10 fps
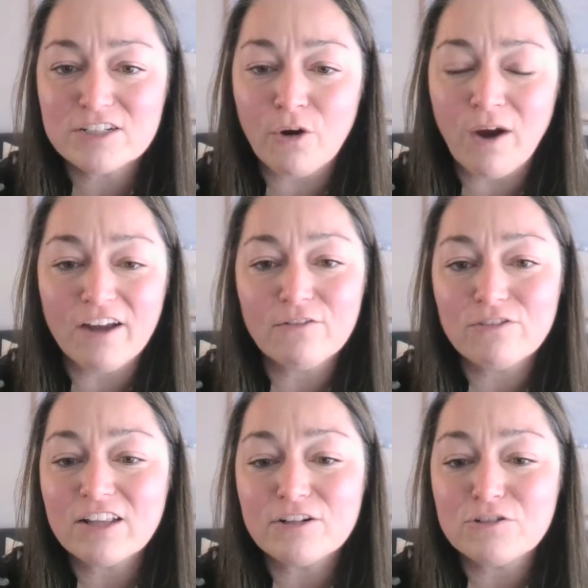So I
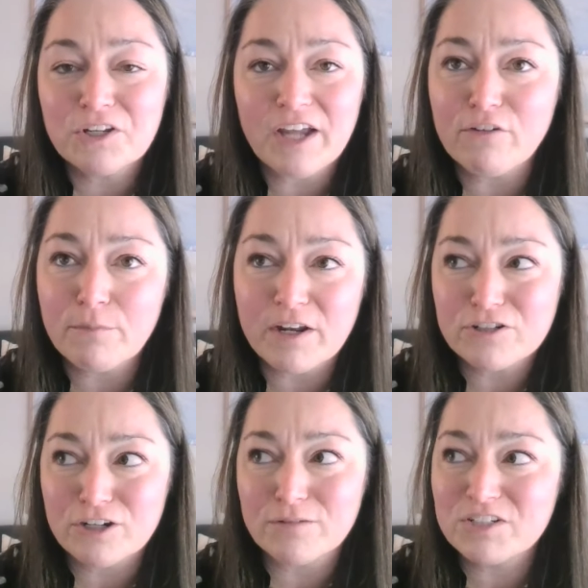don't think there's really ever been a
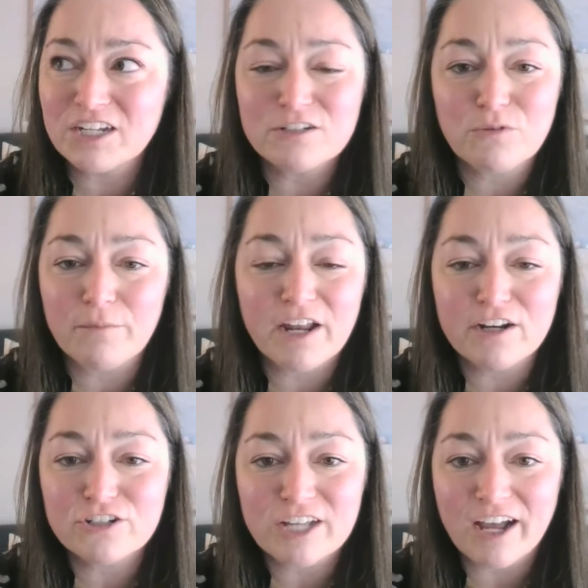circumstance where a
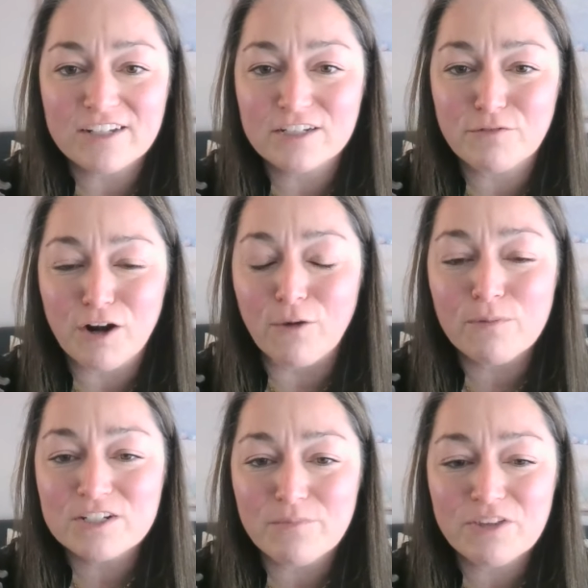manager's asked us for
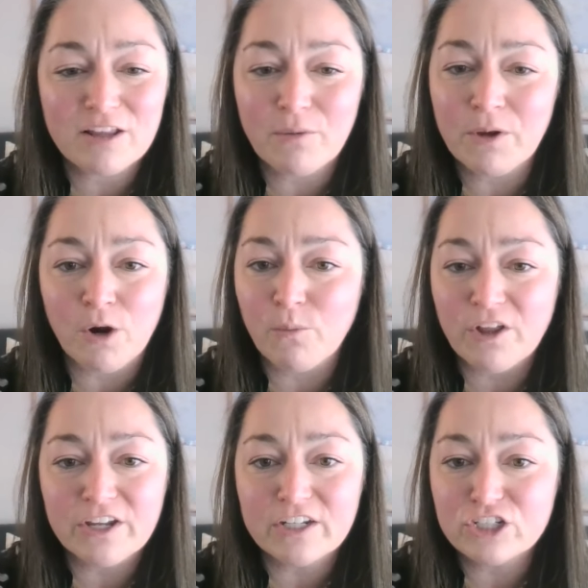help with something that we weren't
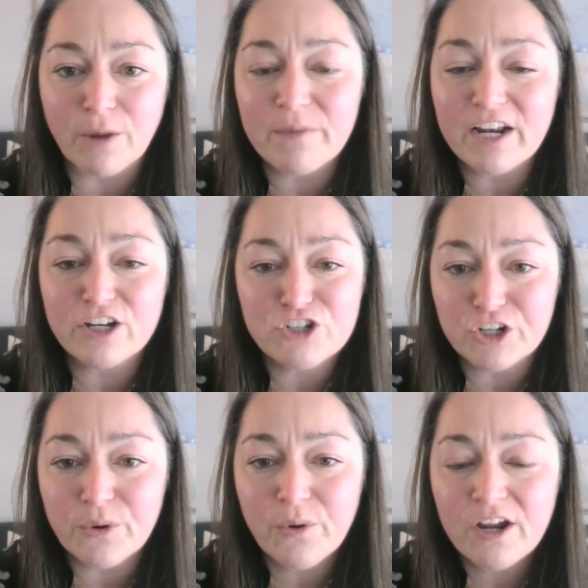willing to jump in and
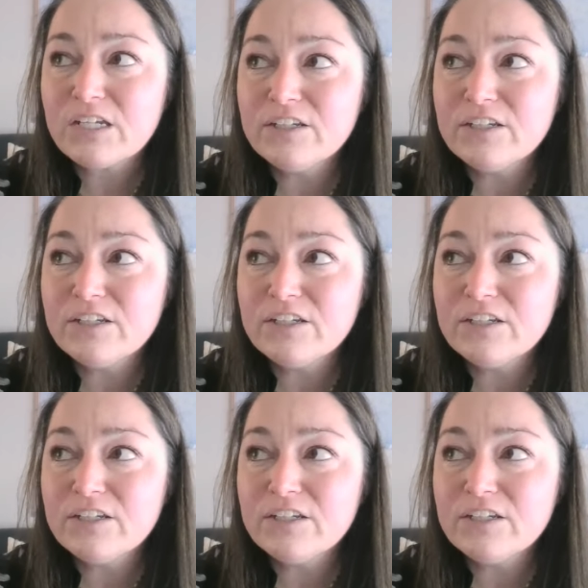do.